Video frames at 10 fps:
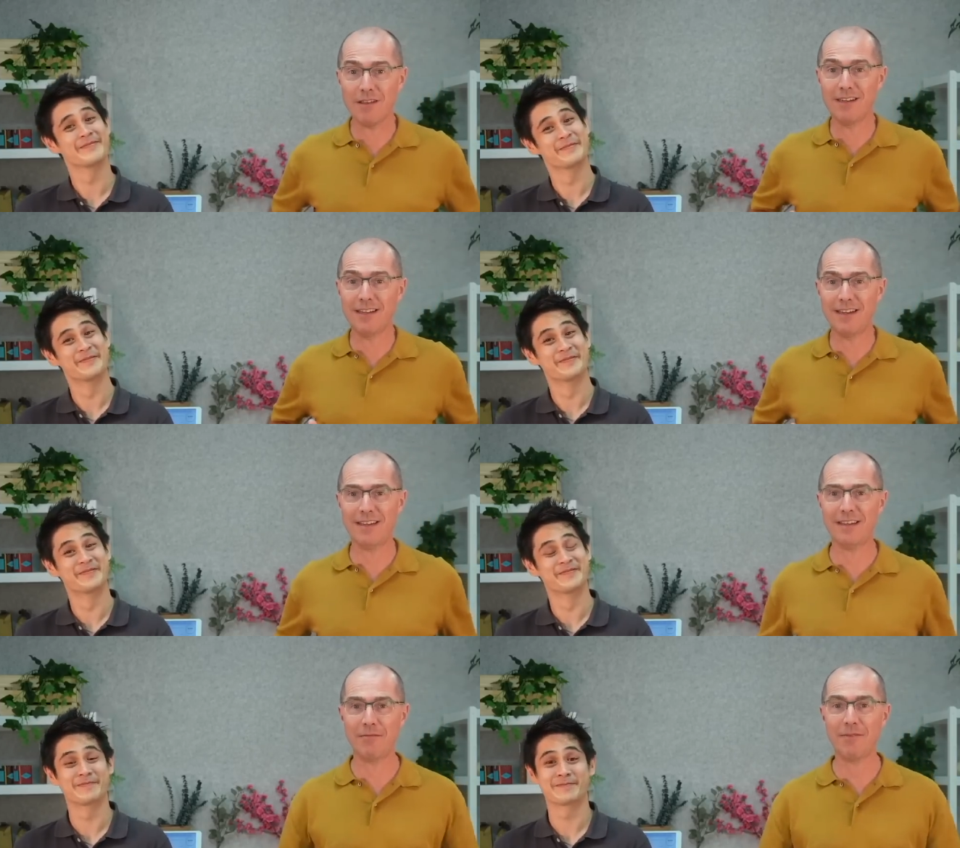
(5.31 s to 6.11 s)

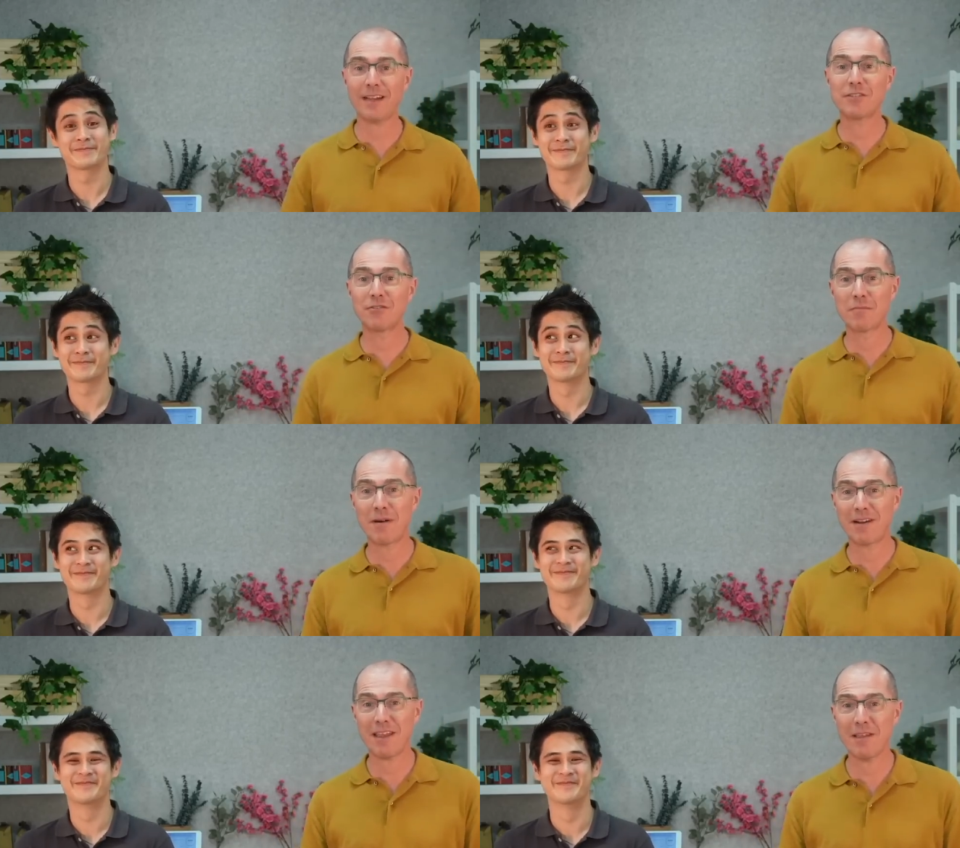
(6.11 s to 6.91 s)
Speaker 1: it affects your
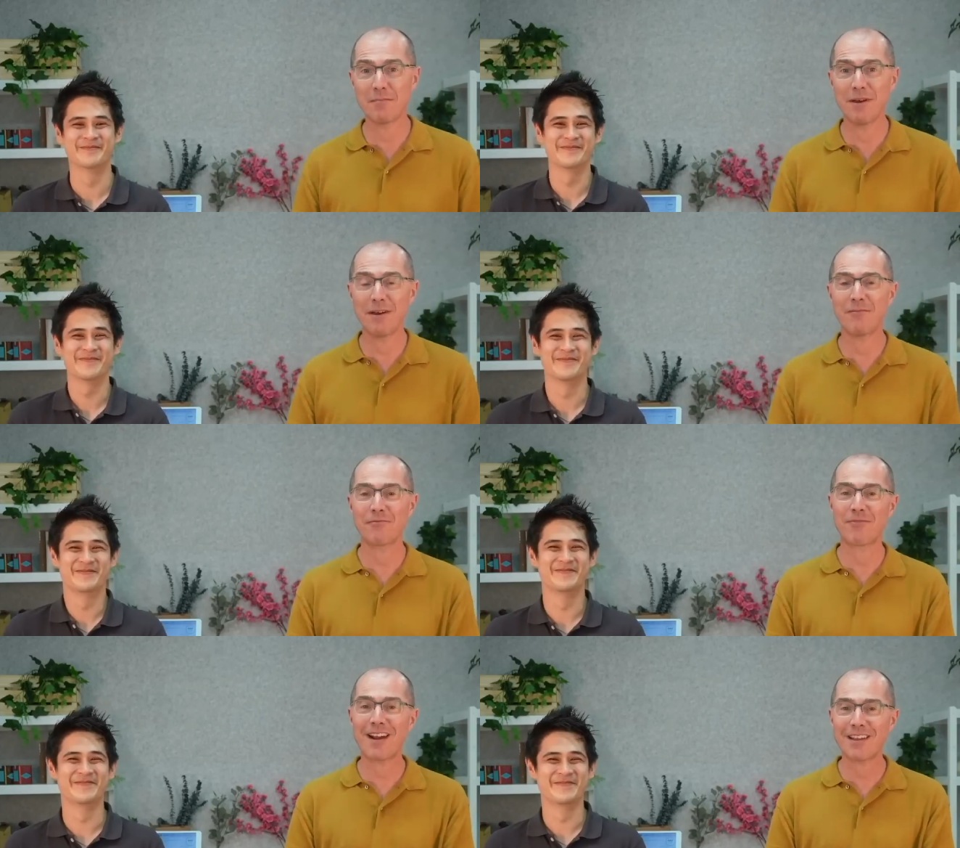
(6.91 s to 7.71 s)
body, but
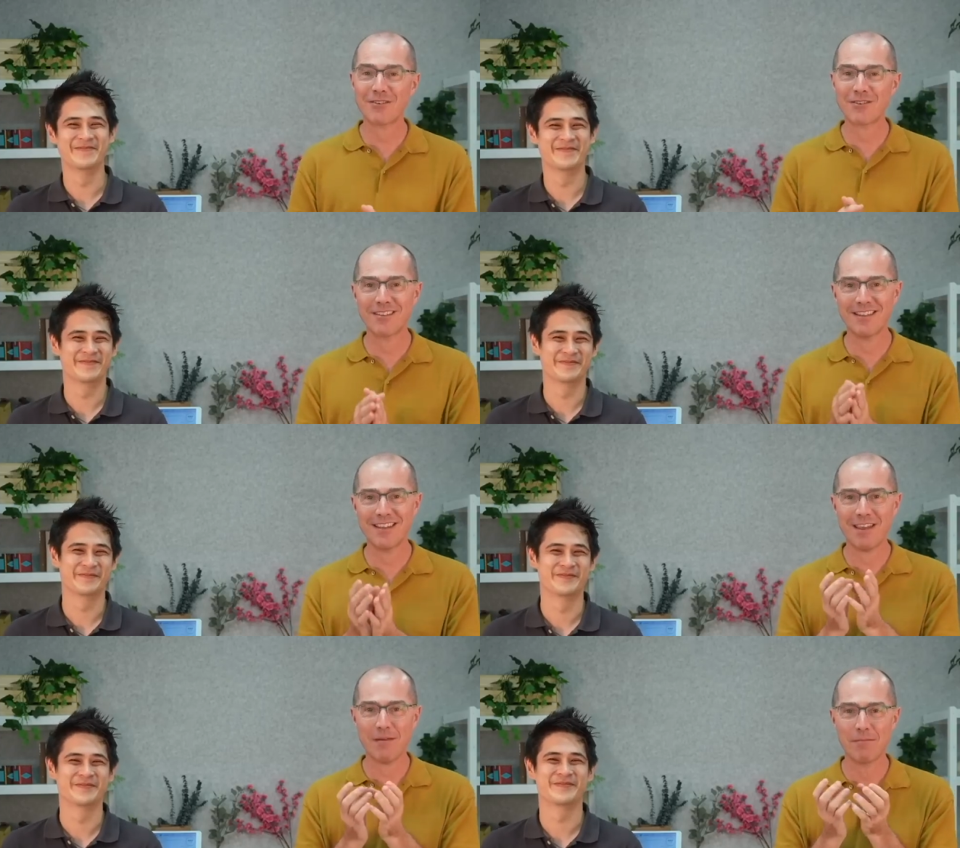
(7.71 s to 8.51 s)
rather
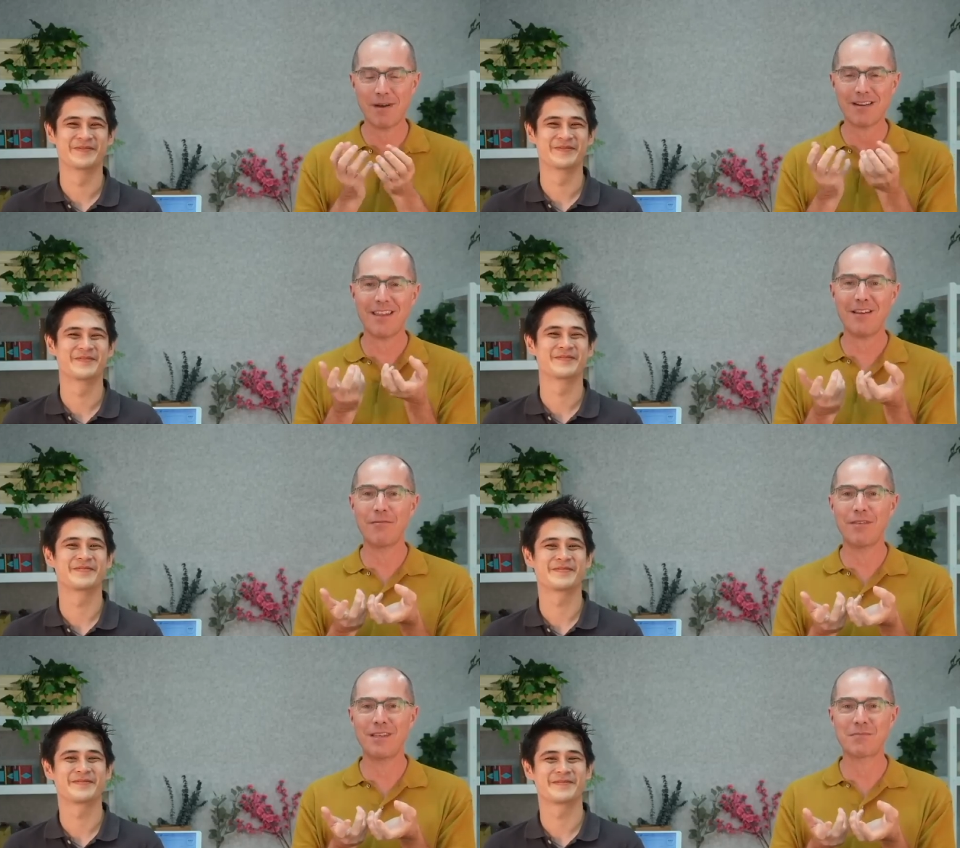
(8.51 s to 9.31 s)
the body
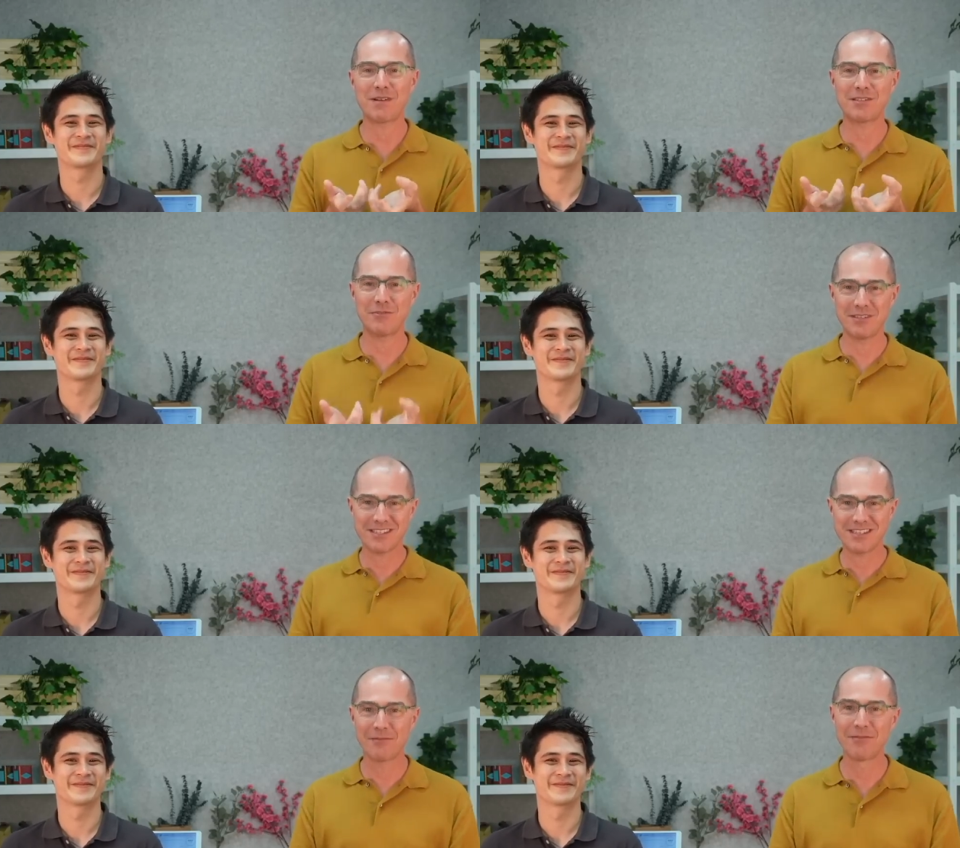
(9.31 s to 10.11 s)
of the espresso
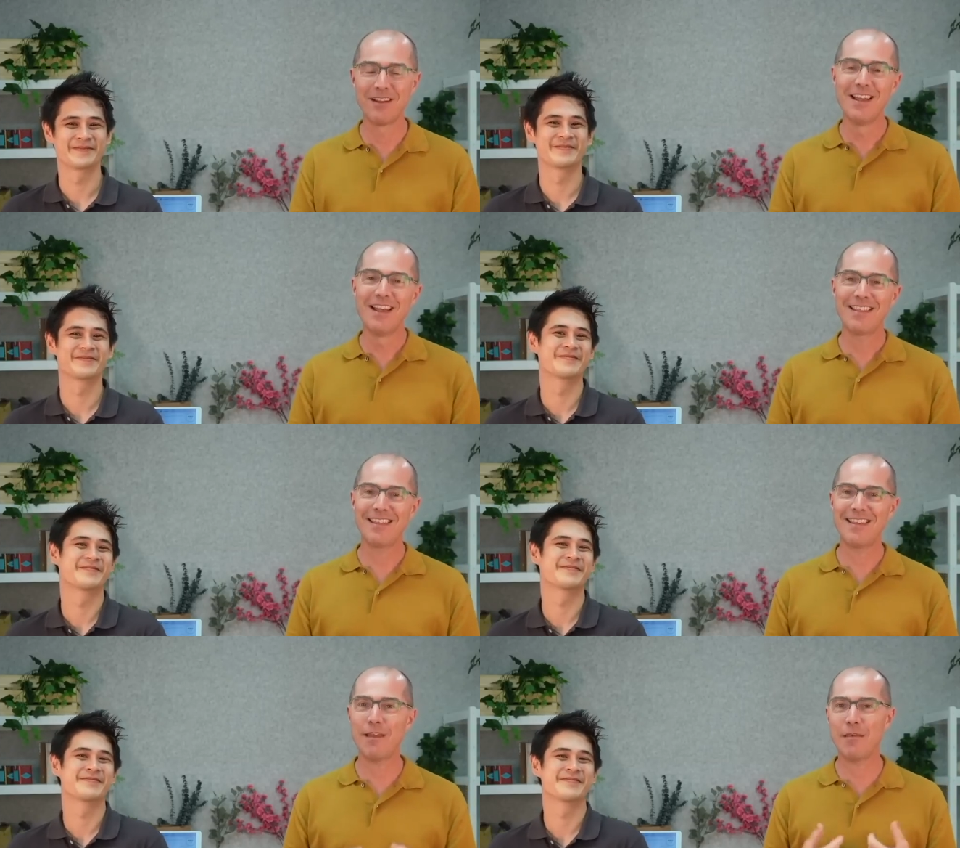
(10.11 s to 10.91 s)
itself,
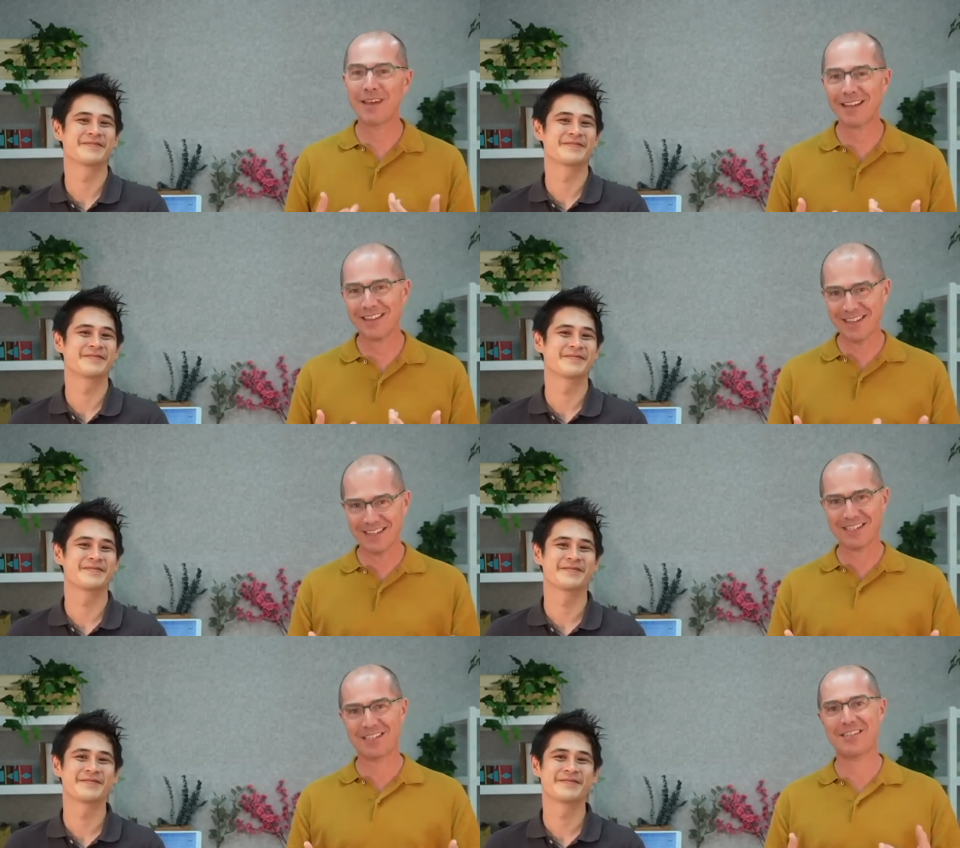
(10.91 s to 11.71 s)
the
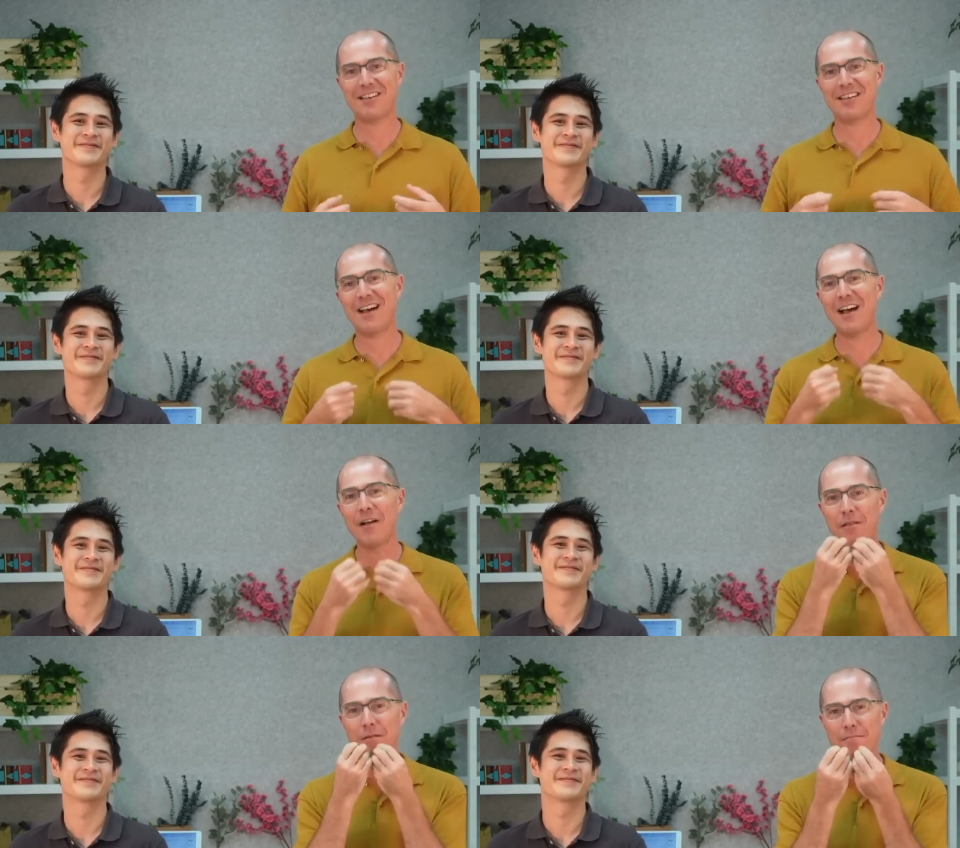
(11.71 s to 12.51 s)
thickness, uh,
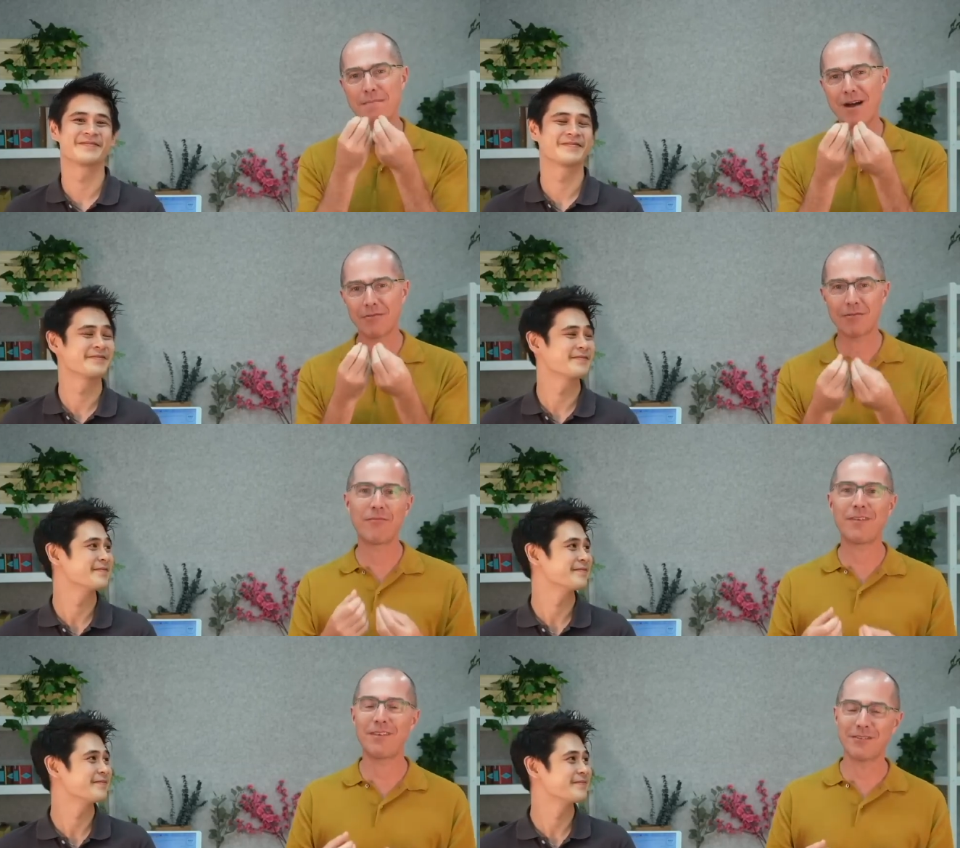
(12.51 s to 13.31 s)
the mouth
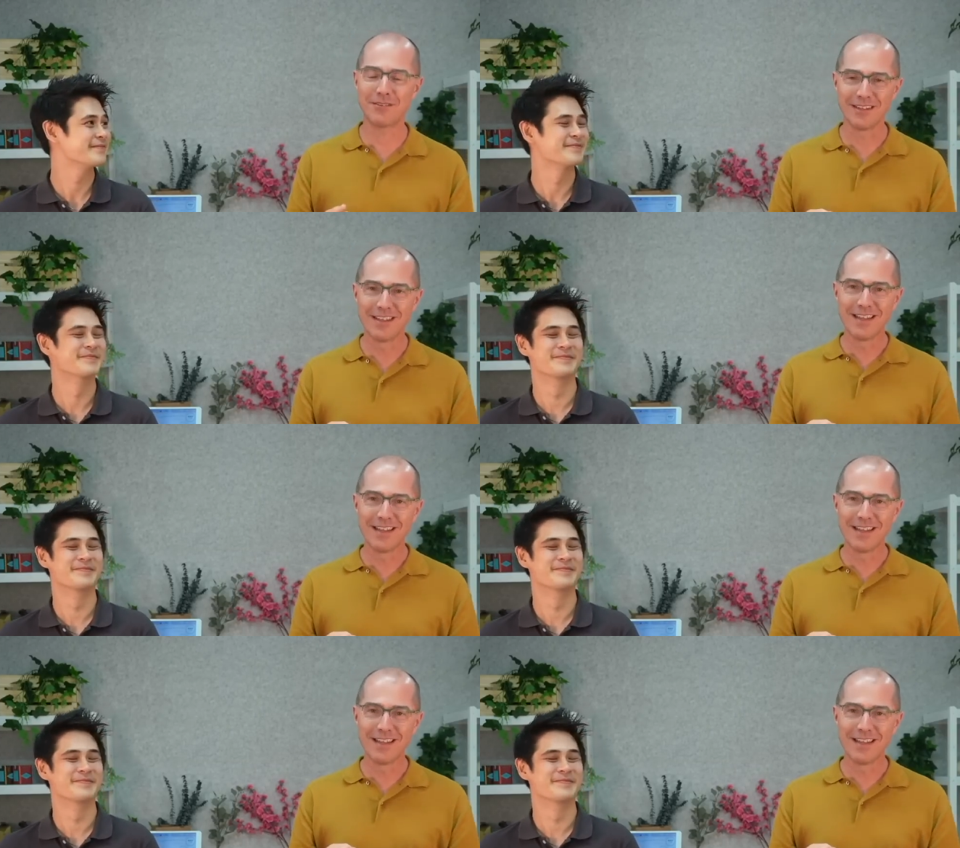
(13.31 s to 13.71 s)
feel.